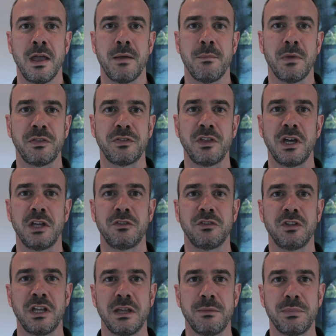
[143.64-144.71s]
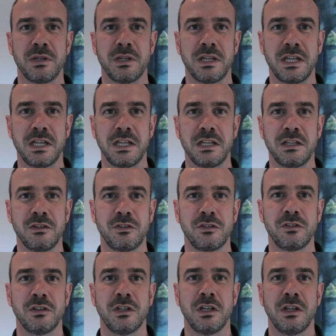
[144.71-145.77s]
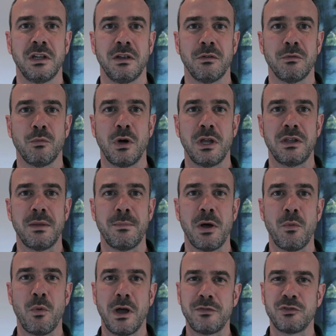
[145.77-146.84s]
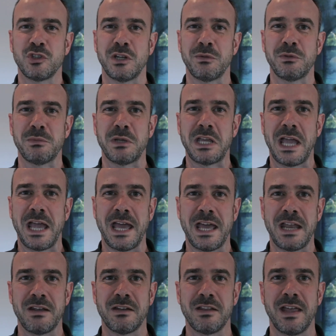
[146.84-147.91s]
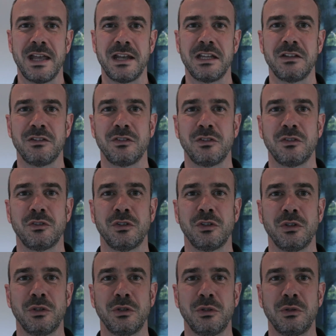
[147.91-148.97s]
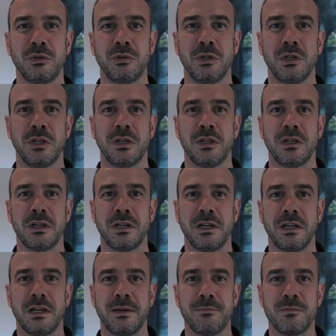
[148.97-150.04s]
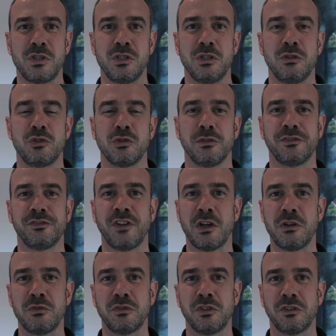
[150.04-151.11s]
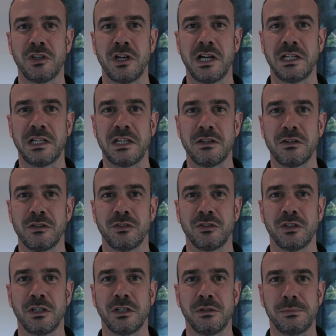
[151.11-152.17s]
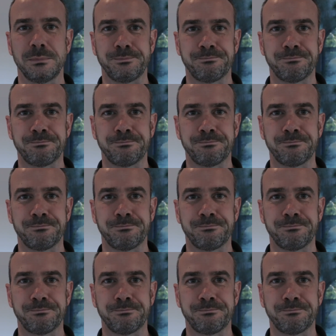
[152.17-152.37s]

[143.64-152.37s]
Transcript: My third tip is one that my wife shared with me, and that is to use your phone to dial in. So